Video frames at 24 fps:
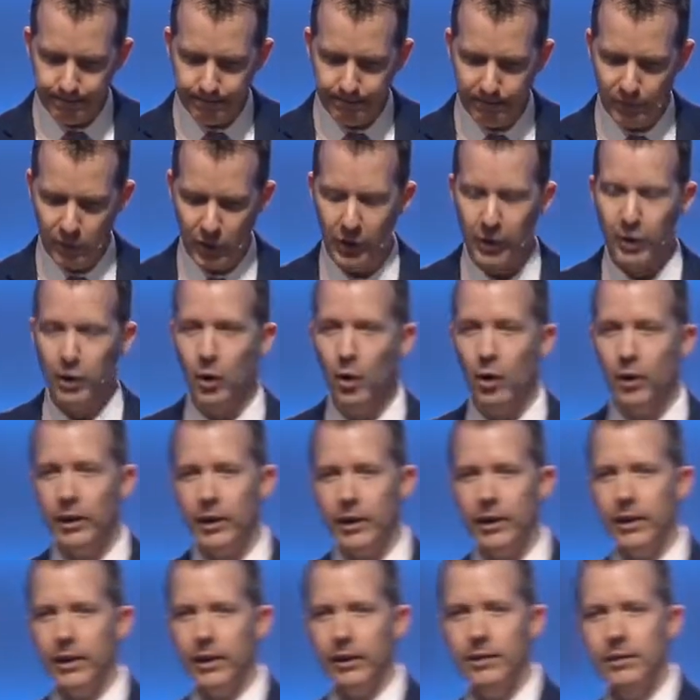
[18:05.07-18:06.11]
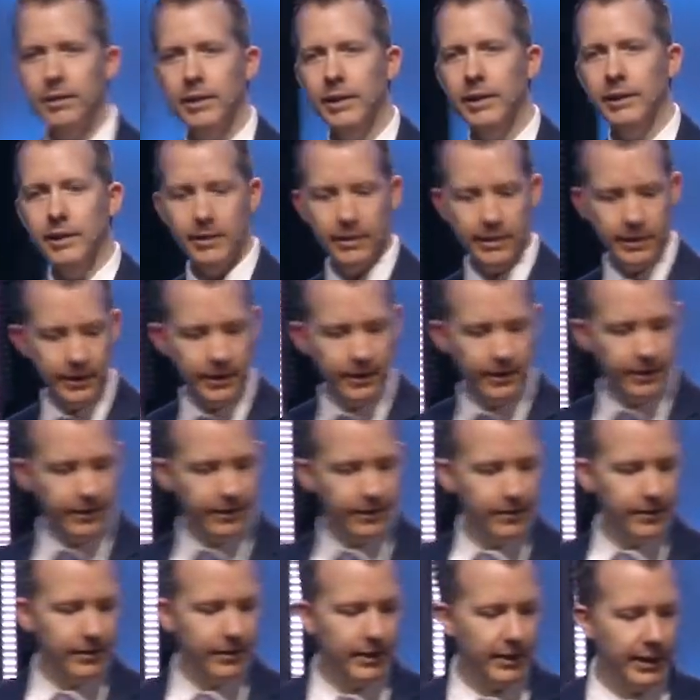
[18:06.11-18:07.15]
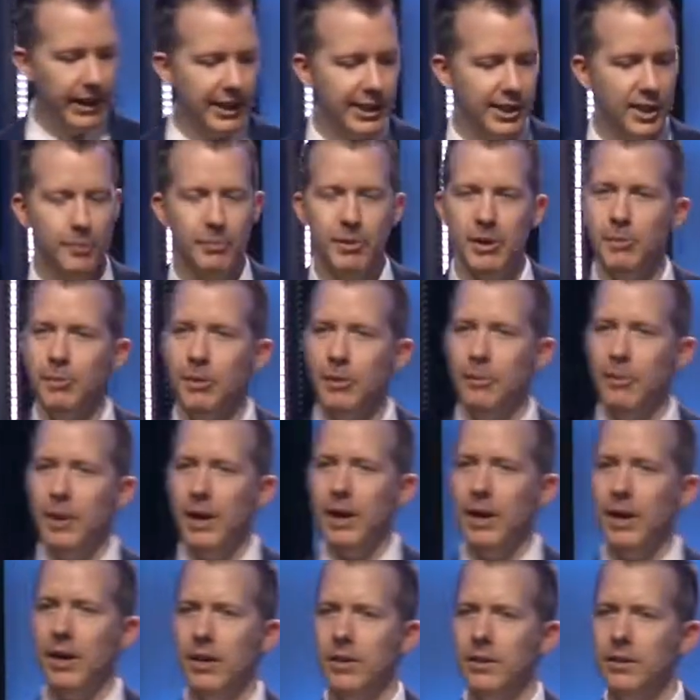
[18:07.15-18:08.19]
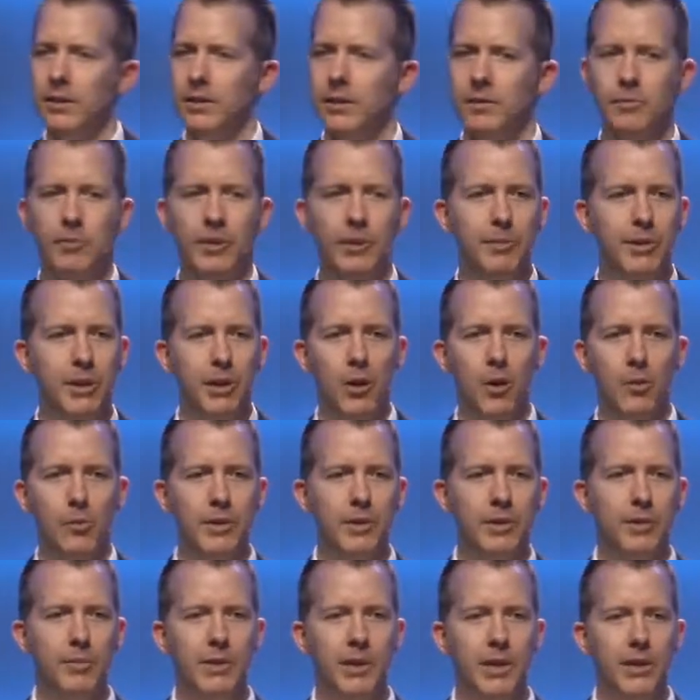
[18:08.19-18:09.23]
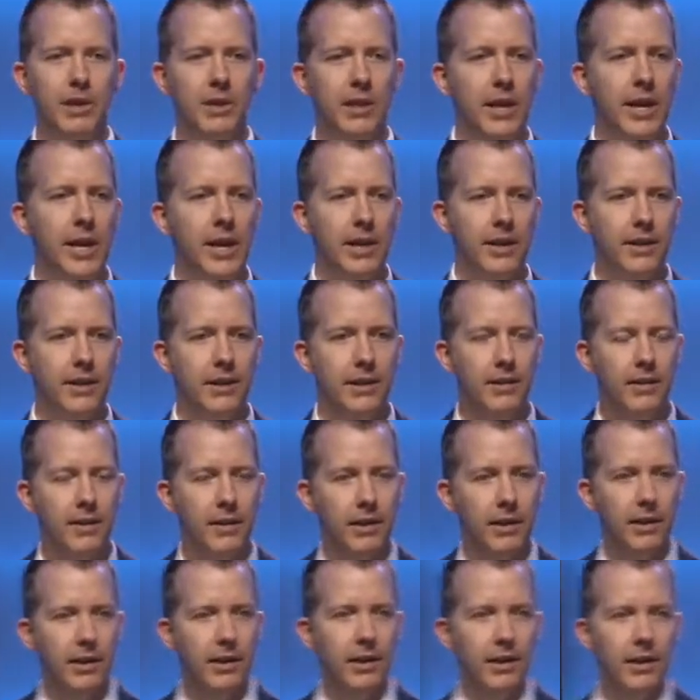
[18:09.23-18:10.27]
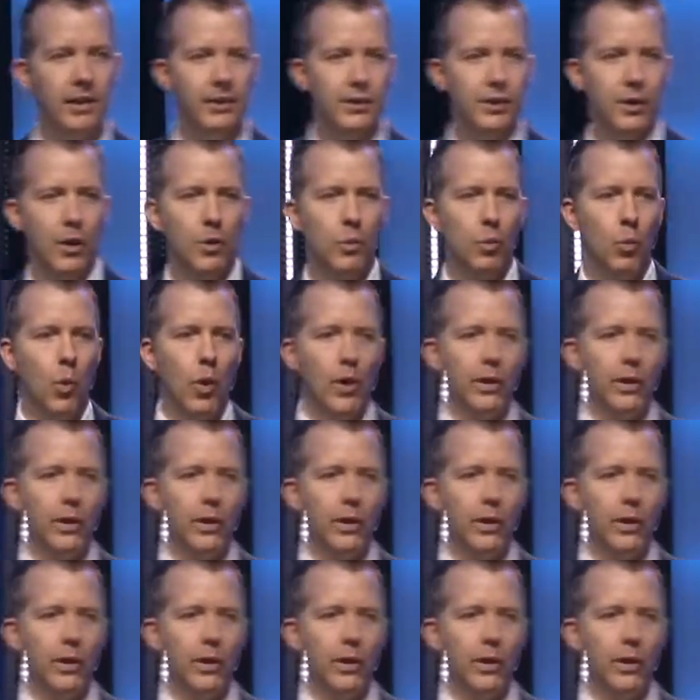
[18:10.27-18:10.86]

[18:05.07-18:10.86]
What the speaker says: The goal here is to be prepared, but be open to being led. So on one